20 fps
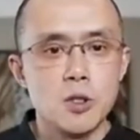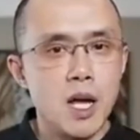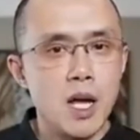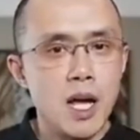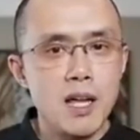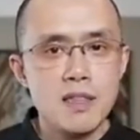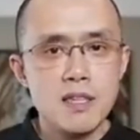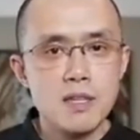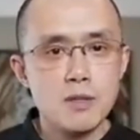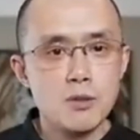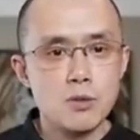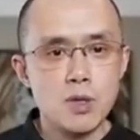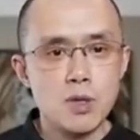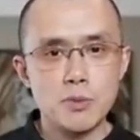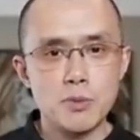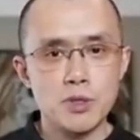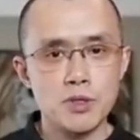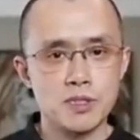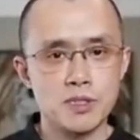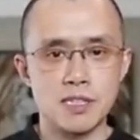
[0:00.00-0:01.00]
So I think
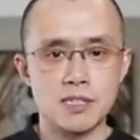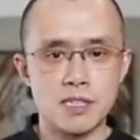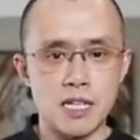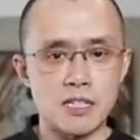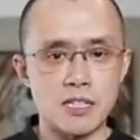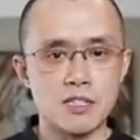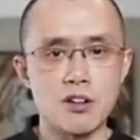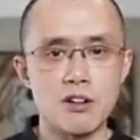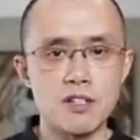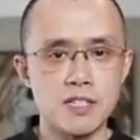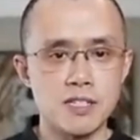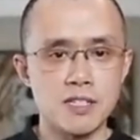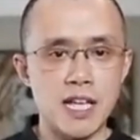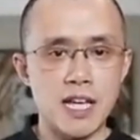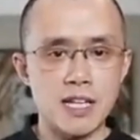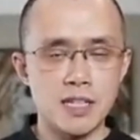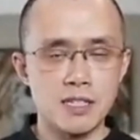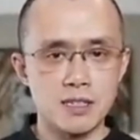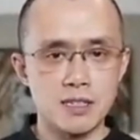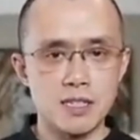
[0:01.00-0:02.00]
crypto is a technology
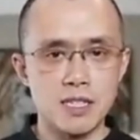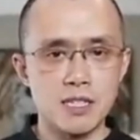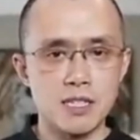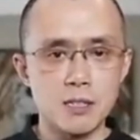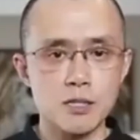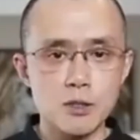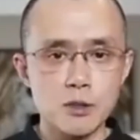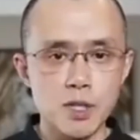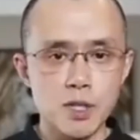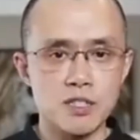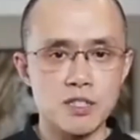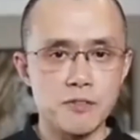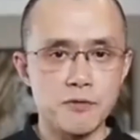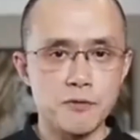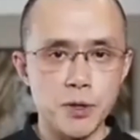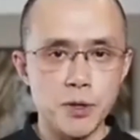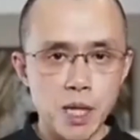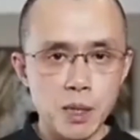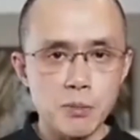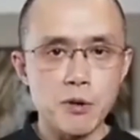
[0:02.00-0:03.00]
that can increase
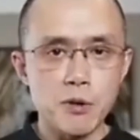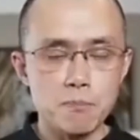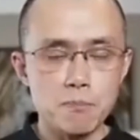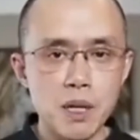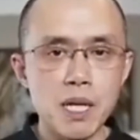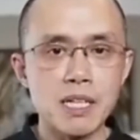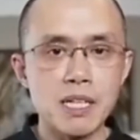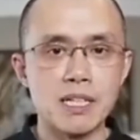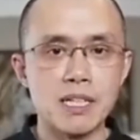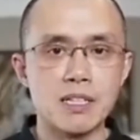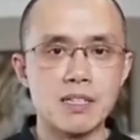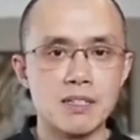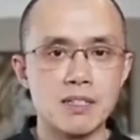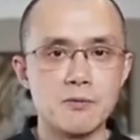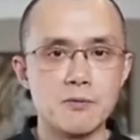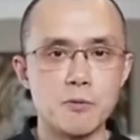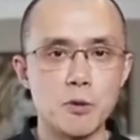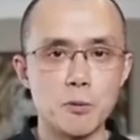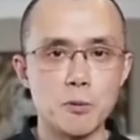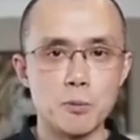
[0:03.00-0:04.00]
the freedom of money
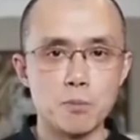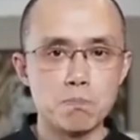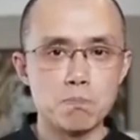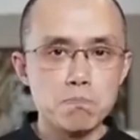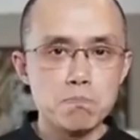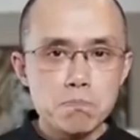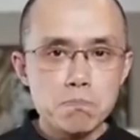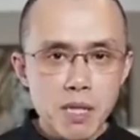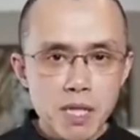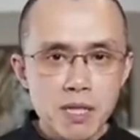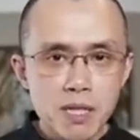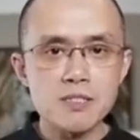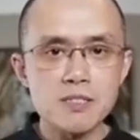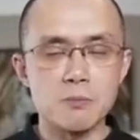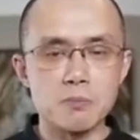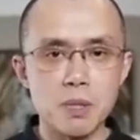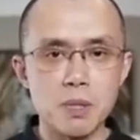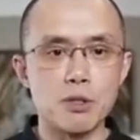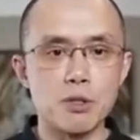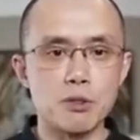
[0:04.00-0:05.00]
for
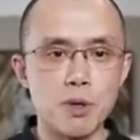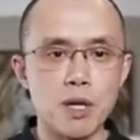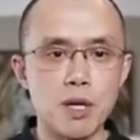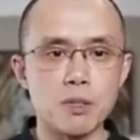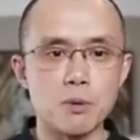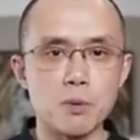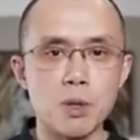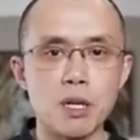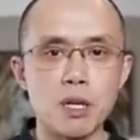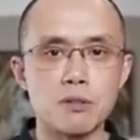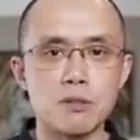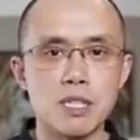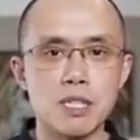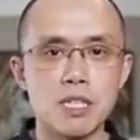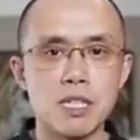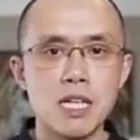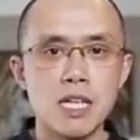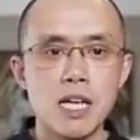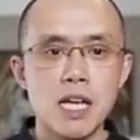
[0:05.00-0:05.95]
billions of people around the world.